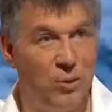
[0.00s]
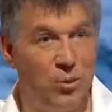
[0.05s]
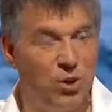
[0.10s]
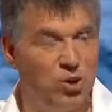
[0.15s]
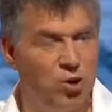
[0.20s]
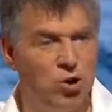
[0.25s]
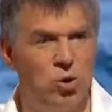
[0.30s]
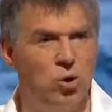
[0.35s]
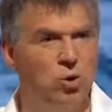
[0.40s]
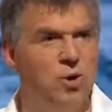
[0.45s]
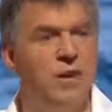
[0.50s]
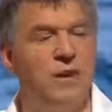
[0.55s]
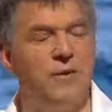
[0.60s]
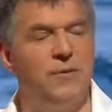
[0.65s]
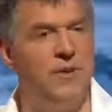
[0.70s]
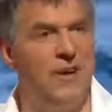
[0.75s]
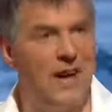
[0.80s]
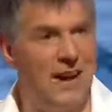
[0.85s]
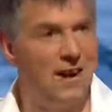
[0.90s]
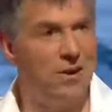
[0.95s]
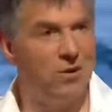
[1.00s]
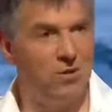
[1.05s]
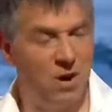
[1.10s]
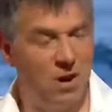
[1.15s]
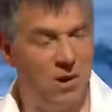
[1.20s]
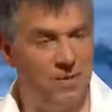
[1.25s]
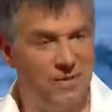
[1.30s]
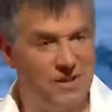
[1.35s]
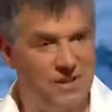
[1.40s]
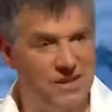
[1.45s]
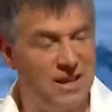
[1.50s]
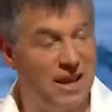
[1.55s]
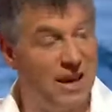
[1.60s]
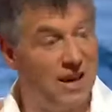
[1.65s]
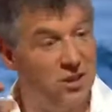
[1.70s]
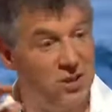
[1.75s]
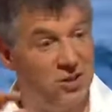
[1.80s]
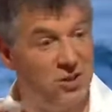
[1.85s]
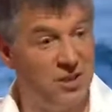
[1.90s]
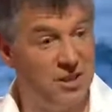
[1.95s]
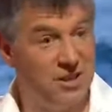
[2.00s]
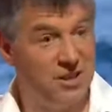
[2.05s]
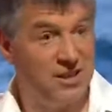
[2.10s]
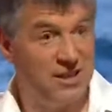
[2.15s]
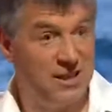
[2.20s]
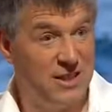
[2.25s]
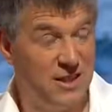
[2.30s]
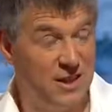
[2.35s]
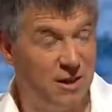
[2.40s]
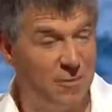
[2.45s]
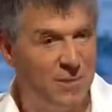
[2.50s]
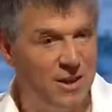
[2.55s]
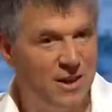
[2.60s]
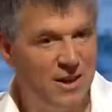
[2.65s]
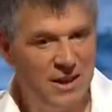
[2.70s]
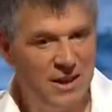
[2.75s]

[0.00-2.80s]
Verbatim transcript: well, surely if an aircraft is there, you're going to see them.